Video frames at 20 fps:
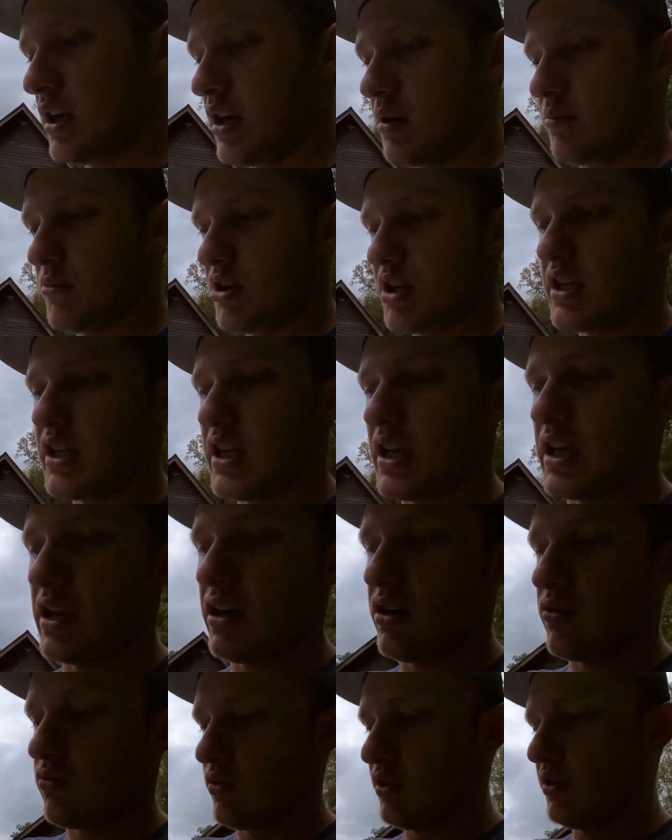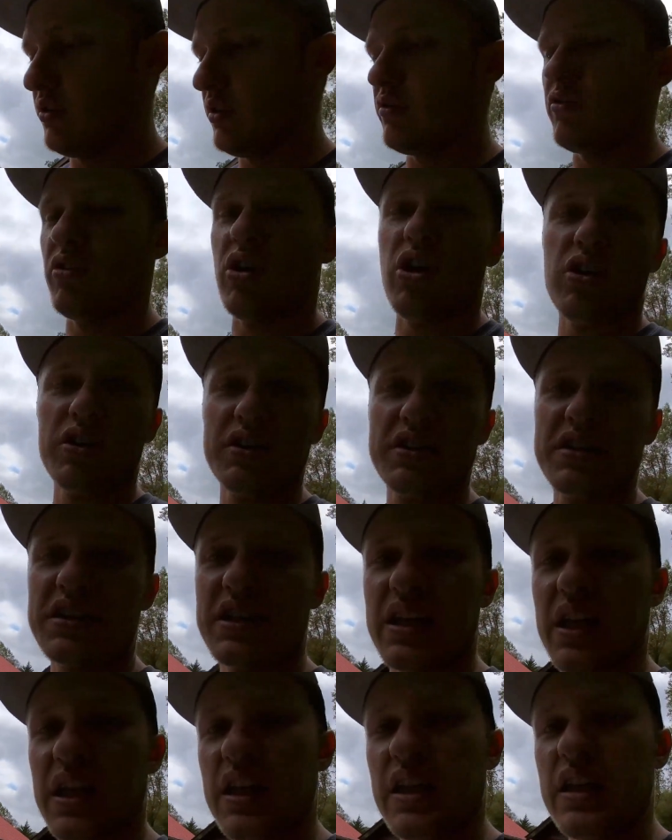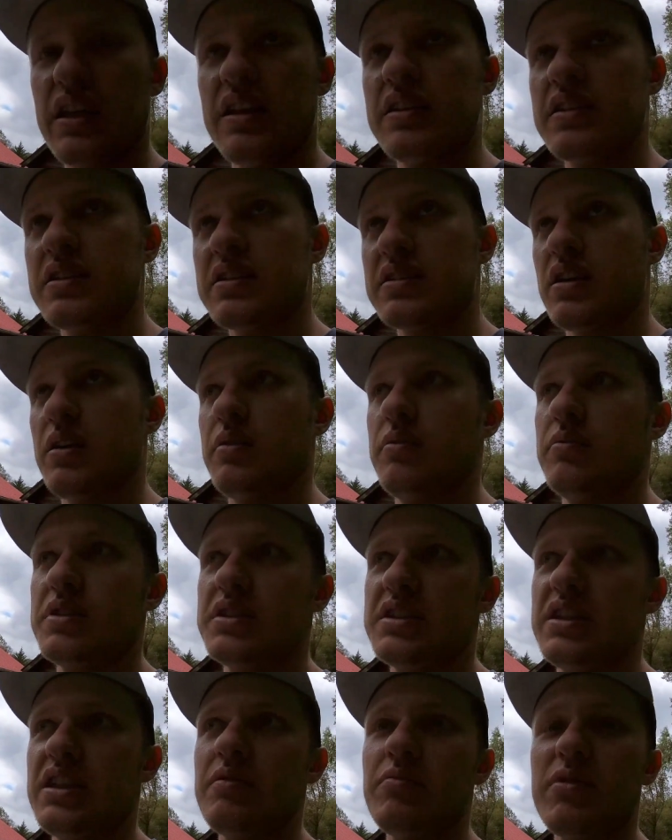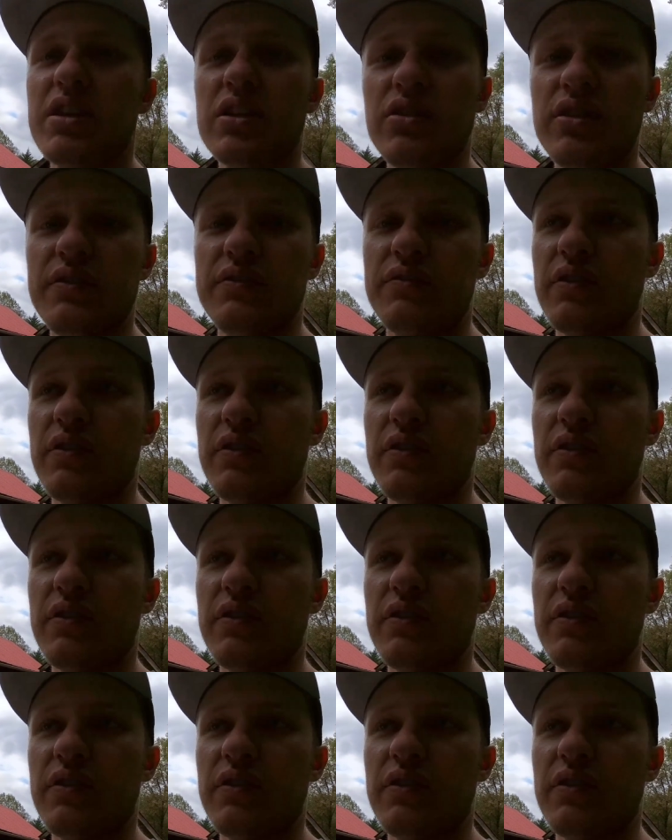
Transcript: I'm going to get a really long, skinny, seemingly